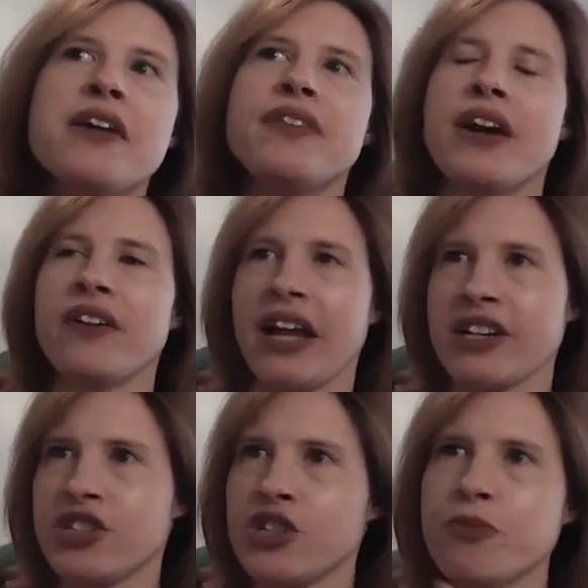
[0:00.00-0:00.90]
they're
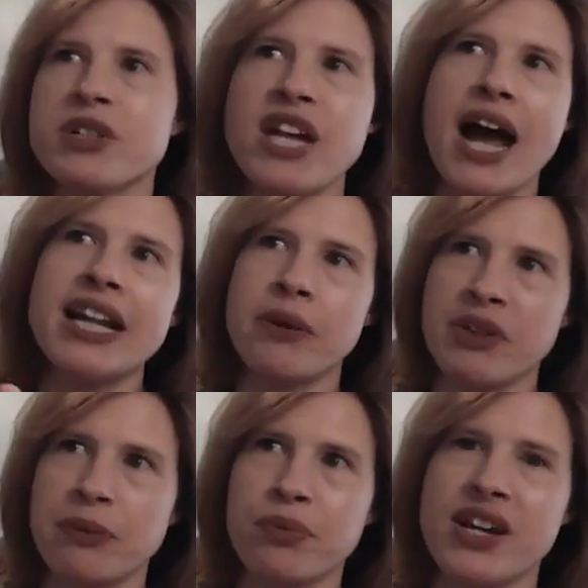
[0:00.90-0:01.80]
like super tied in
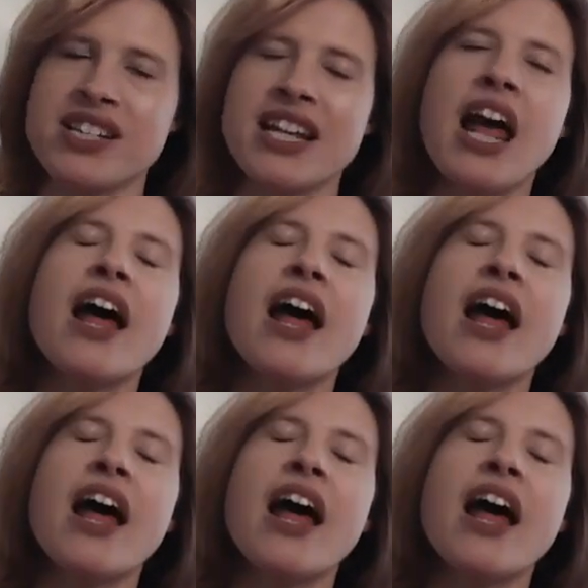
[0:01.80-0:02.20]
with the priest